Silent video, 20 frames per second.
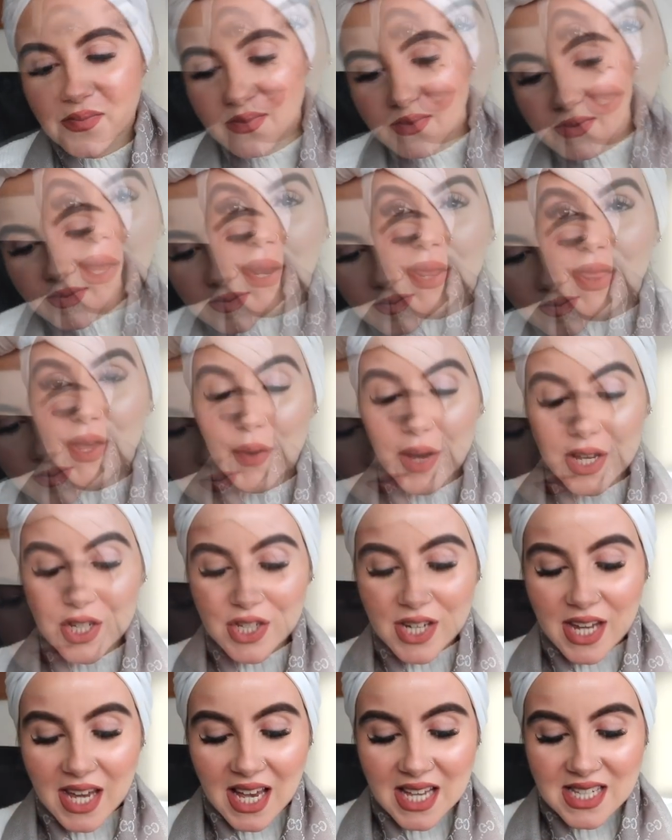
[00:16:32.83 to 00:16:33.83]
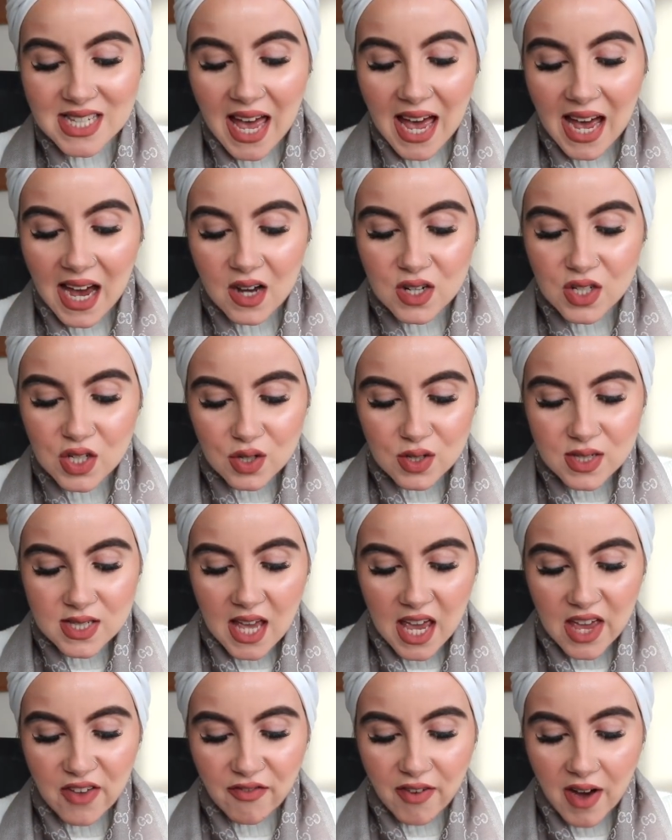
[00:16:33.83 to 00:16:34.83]
Okay, another question is, how do you
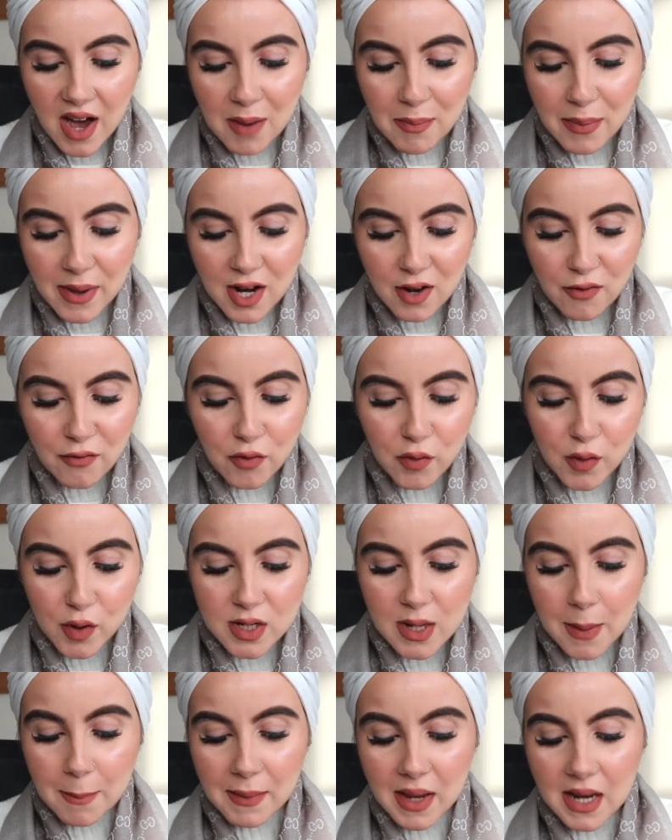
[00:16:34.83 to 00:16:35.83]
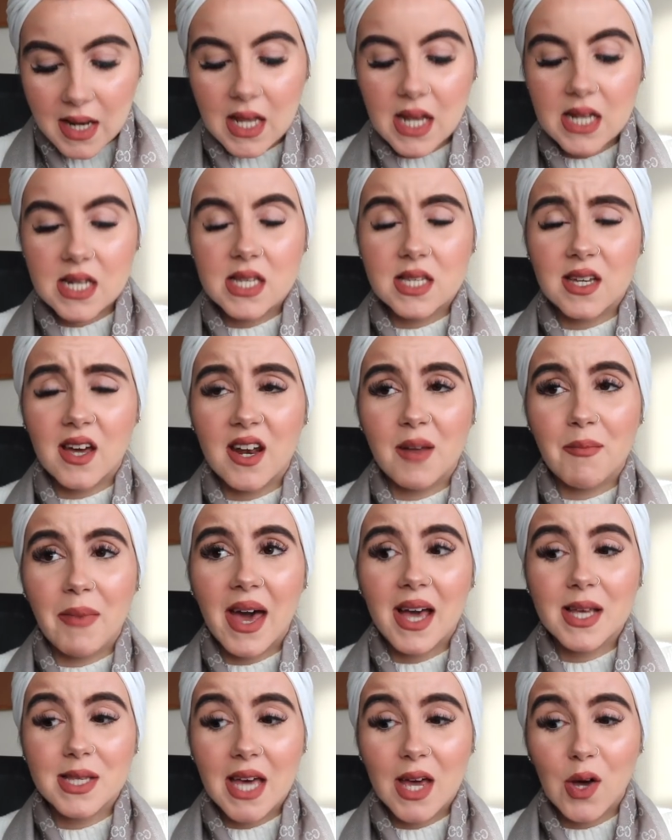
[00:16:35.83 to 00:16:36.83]
save up and afford many designer
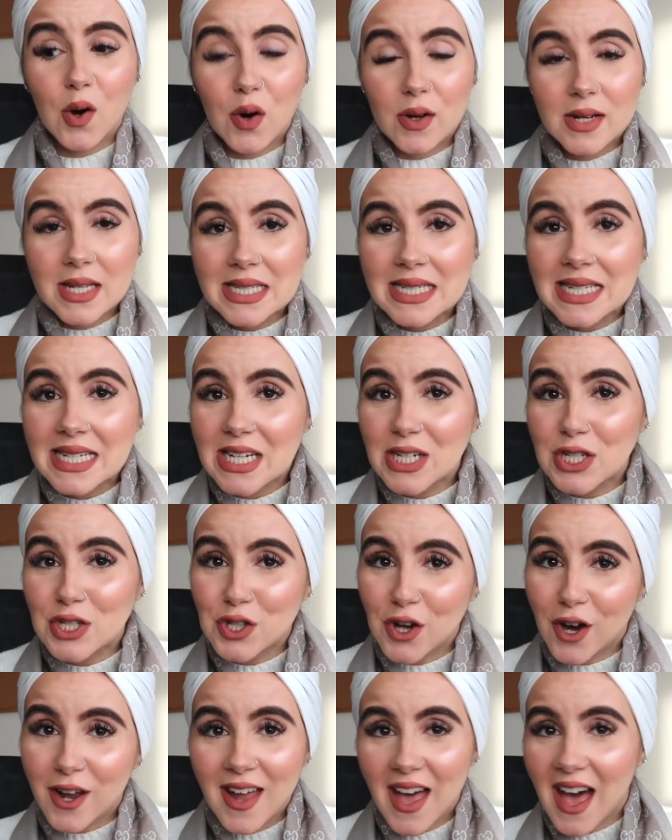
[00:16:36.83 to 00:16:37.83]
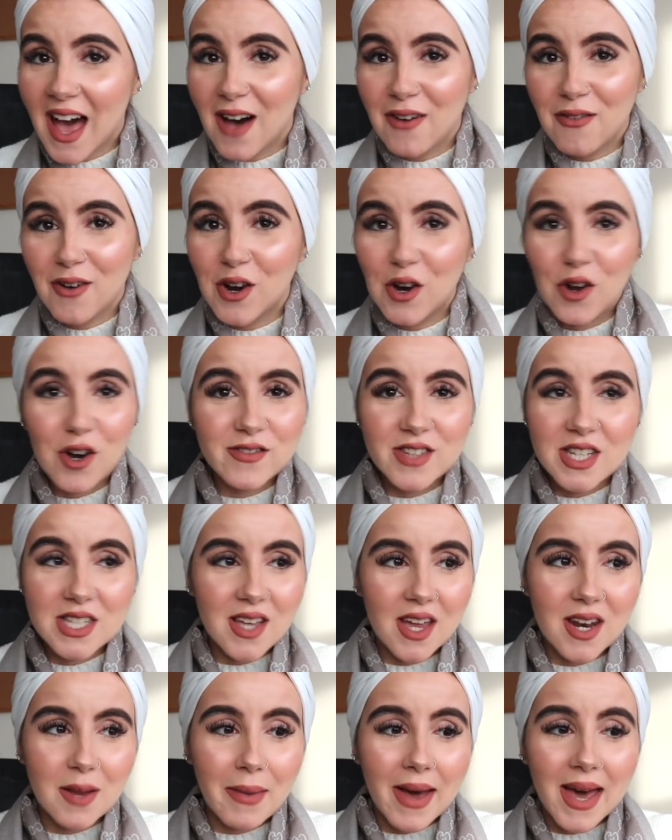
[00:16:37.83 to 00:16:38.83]
bags? I honestly don't have a lot of
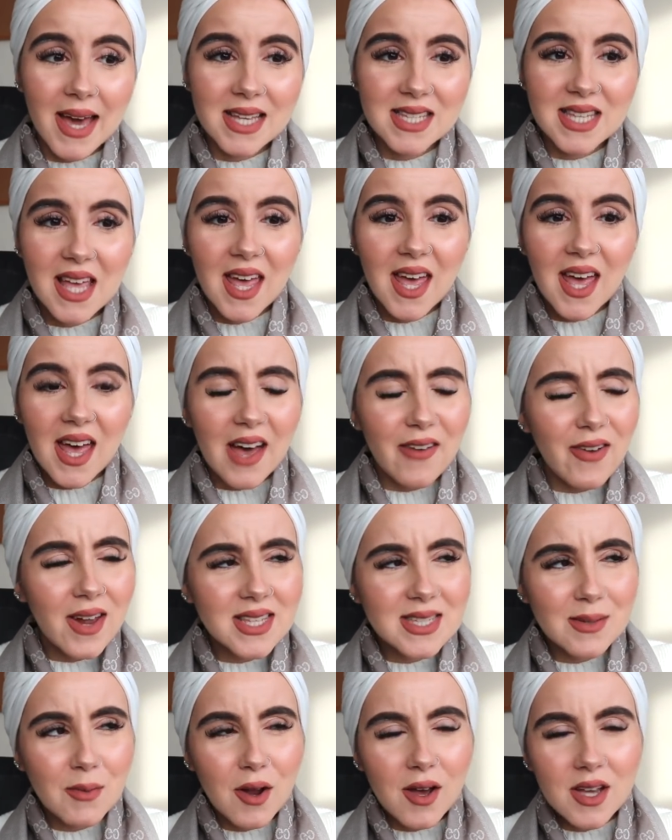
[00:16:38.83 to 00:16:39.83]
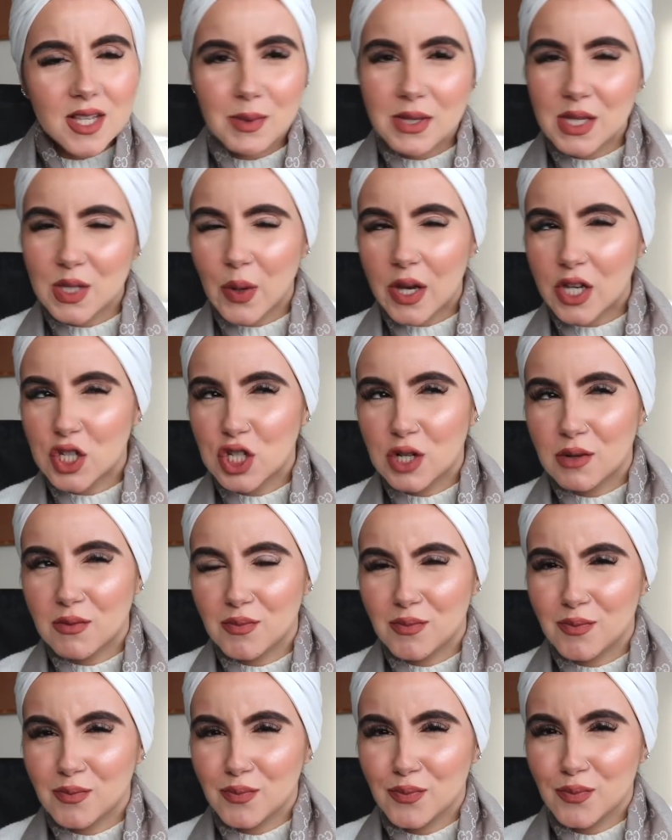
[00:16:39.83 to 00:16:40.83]
designer bags. I feel like someone asked me this
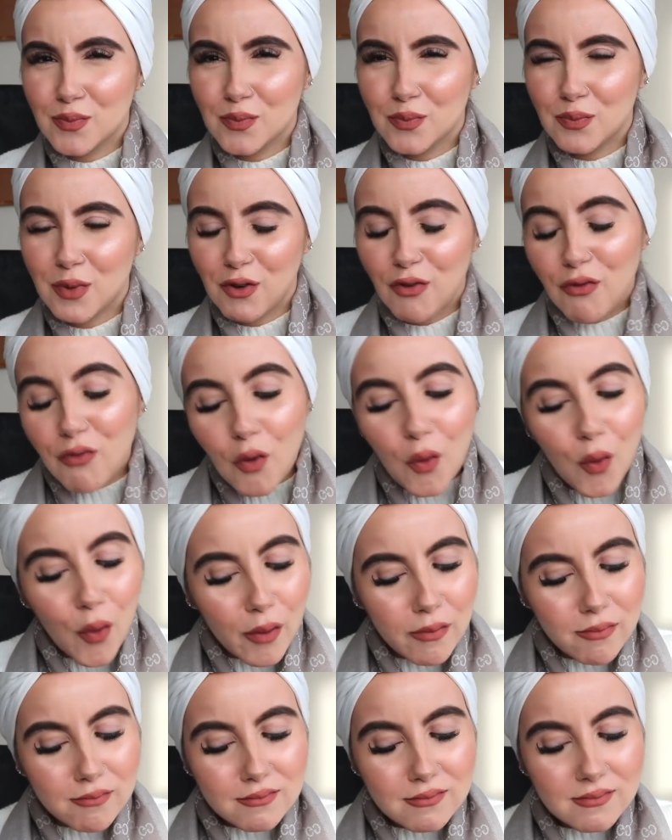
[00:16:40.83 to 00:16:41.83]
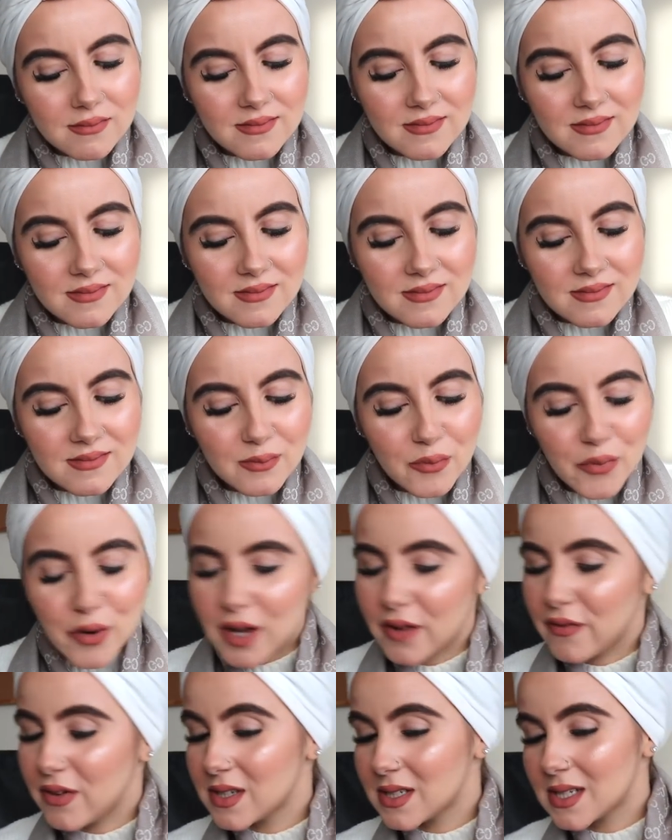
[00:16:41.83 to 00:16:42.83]
question before,
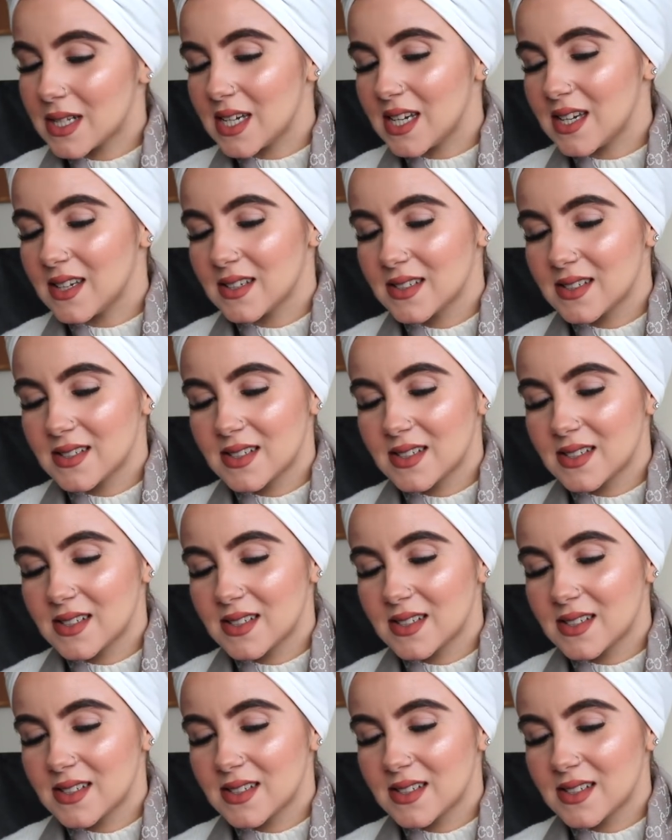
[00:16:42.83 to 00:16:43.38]
previously.